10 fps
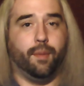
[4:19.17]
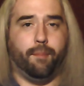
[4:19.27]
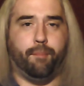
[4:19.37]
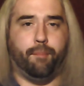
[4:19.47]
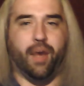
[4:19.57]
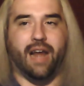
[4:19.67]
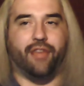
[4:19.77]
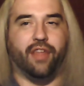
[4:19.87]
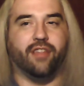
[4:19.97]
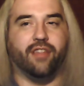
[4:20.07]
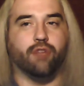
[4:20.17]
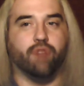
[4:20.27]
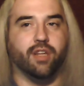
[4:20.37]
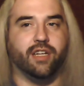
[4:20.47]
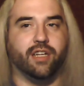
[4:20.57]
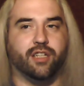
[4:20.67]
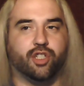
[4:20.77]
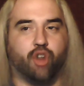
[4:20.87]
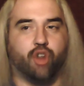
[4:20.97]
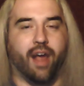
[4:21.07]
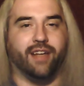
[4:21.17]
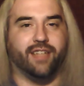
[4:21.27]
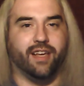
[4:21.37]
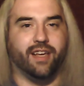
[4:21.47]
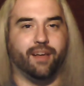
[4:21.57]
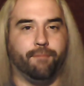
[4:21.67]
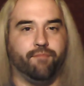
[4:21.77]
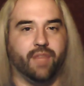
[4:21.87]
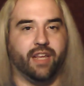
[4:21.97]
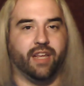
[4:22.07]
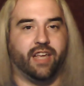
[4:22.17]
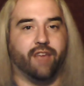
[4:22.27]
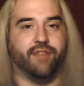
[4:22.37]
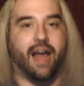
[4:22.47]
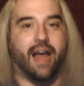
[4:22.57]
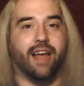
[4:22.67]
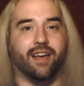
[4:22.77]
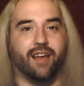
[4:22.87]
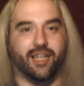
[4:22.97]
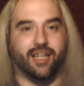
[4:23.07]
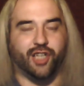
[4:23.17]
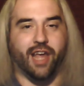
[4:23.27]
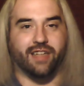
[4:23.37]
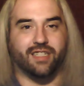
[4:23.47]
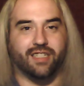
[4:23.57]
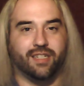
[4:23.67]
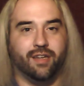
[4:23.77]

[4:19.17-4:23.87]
But I think they're really trying to give Nia a chance,